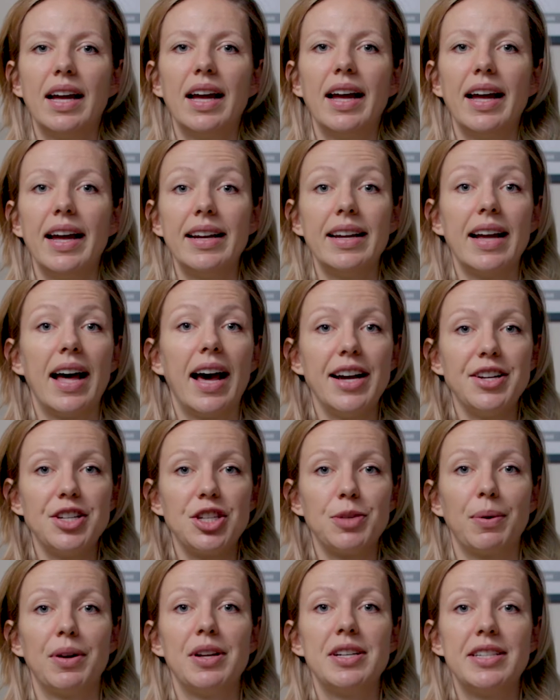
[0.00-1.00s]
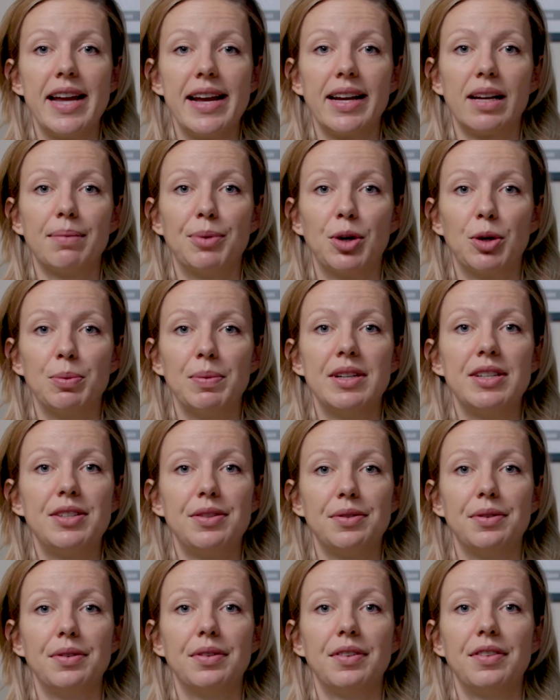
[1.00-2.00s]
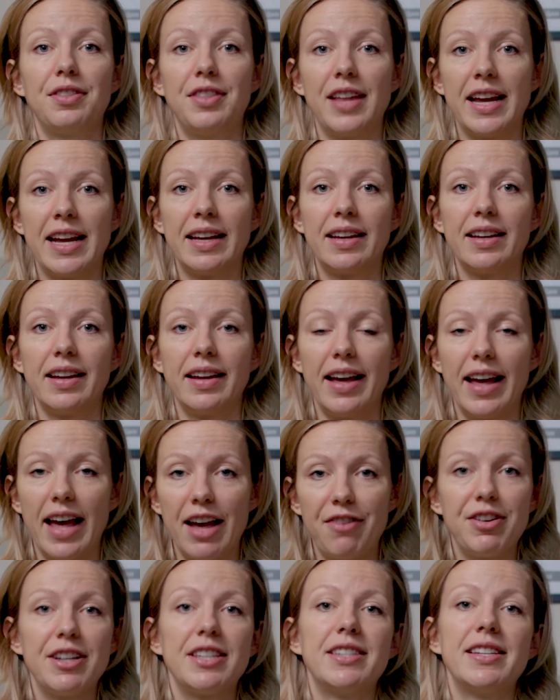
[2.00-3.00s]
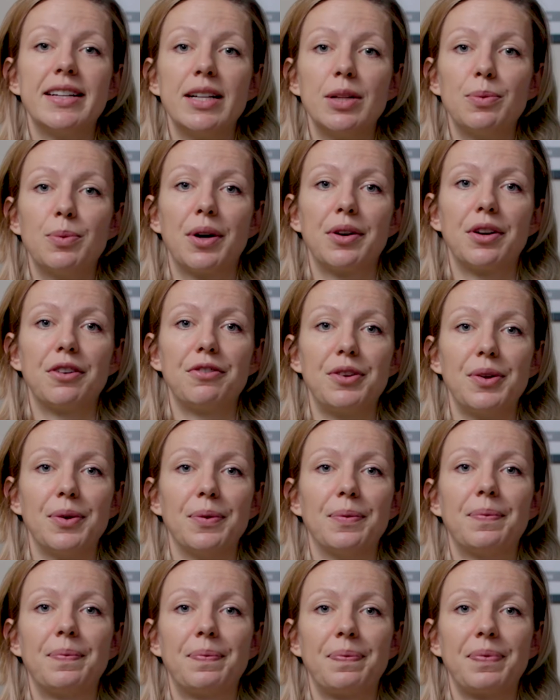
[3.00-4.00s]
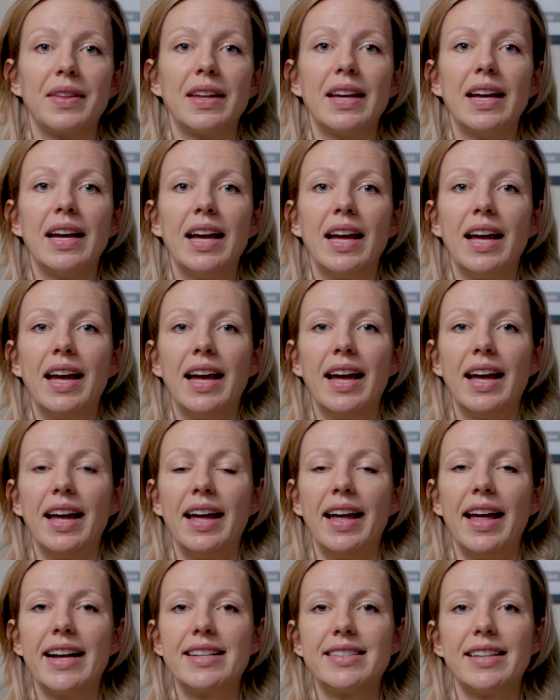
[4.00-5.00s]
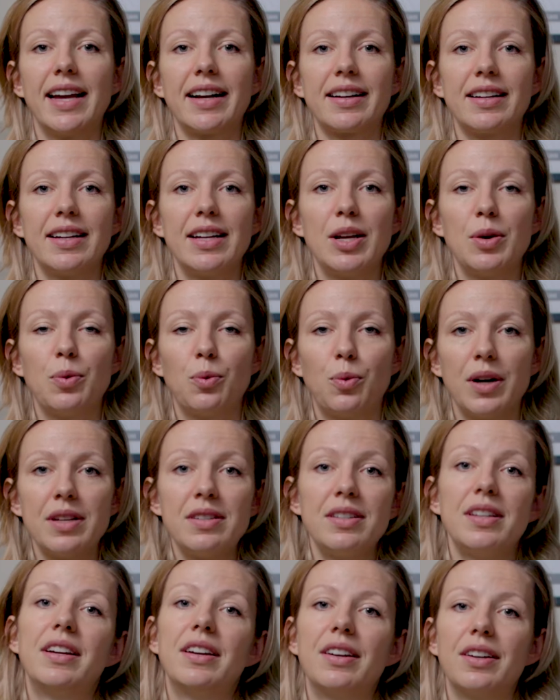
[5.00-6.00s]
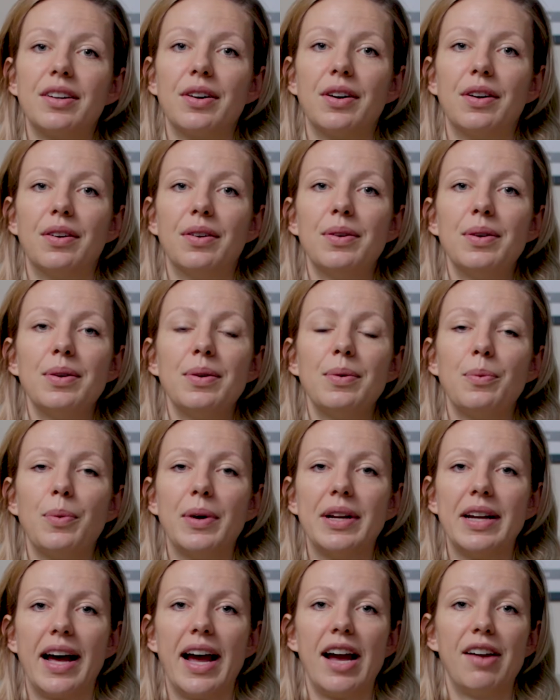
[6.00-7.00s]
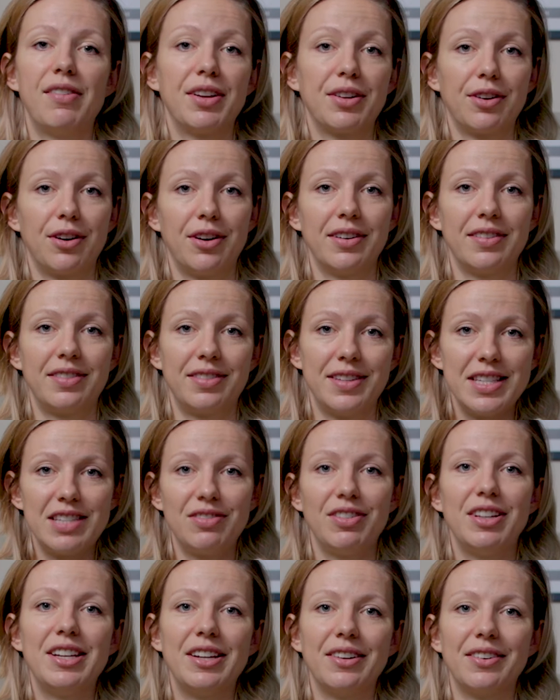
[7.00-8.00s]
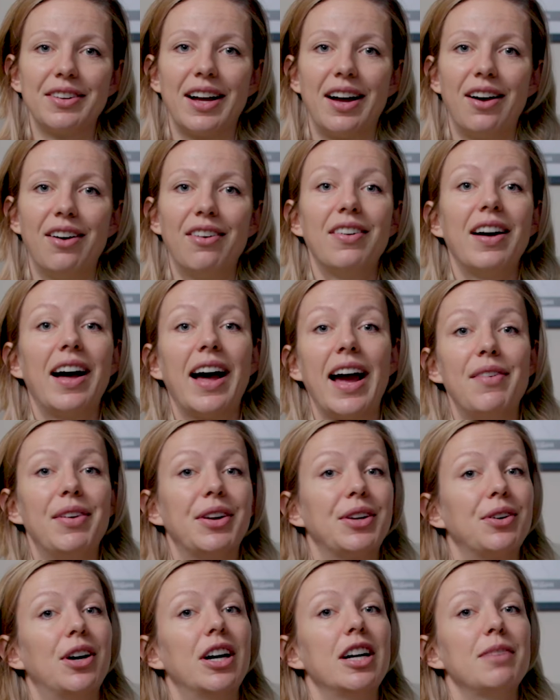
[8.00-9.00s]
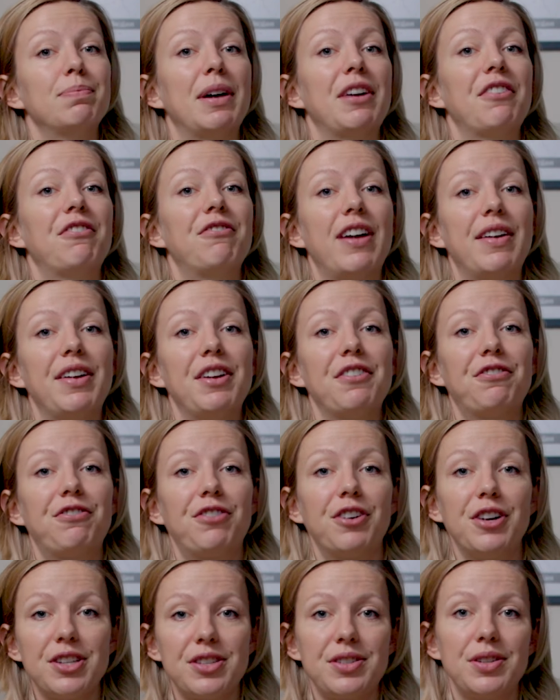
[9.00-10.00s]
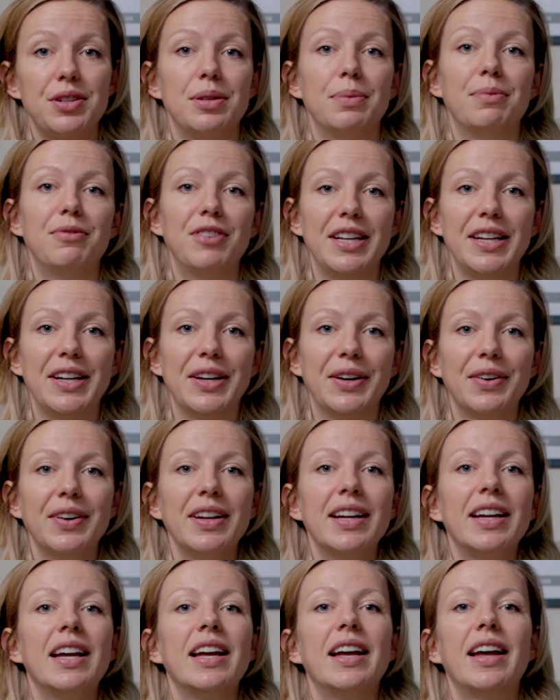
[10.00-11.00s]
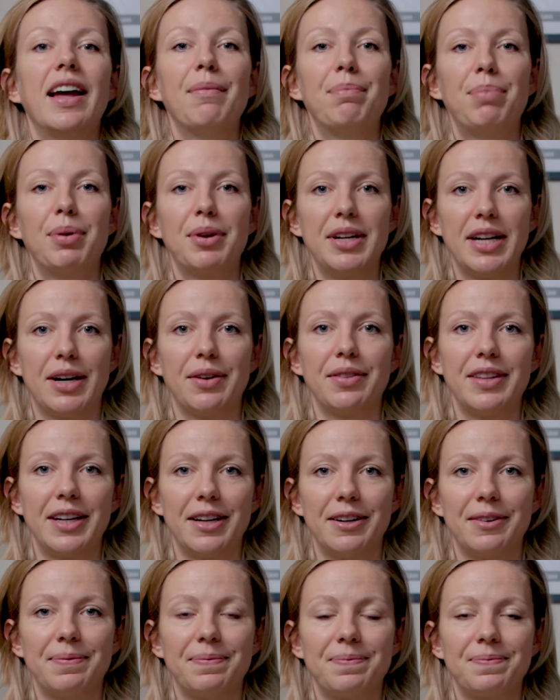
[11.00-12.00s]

And I just want to take a moment to thank every single one of you. Exactly 1 year ago, when I record this video now, I recorded my very first YouTube video and put it out there.